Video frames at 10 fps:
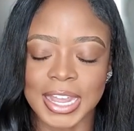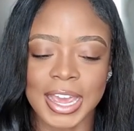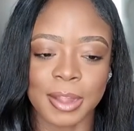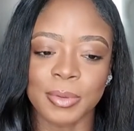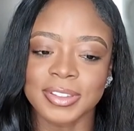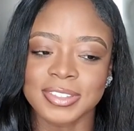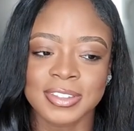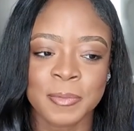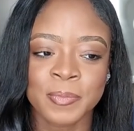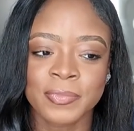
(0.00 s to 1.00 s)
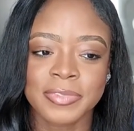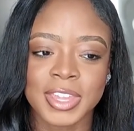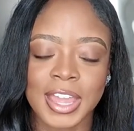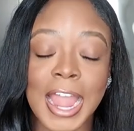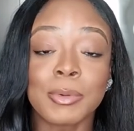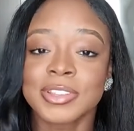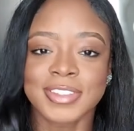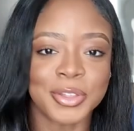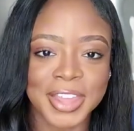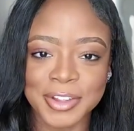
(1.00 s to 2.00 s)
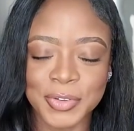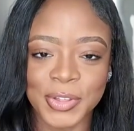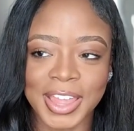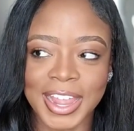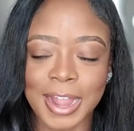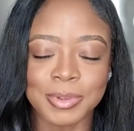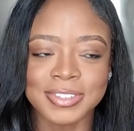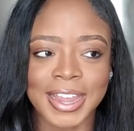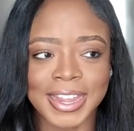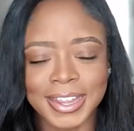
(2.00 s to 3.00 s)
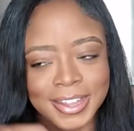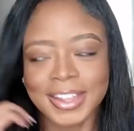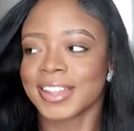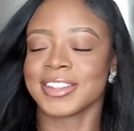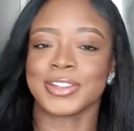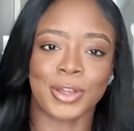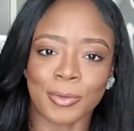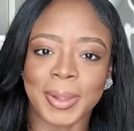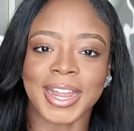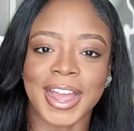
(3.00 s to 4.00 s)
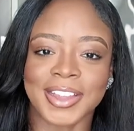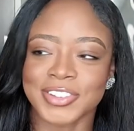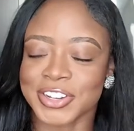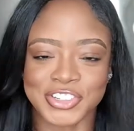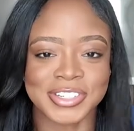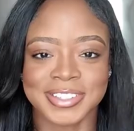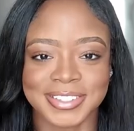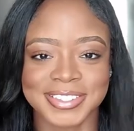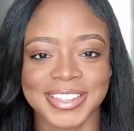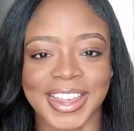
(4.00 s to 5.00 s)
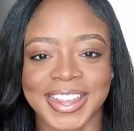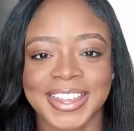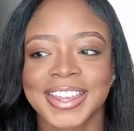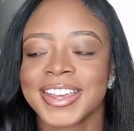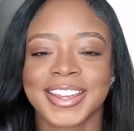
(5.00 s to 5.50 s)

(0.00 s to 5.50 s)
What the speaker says: And I was so thankful. Like I was like, oh my gosh, like Jesus, like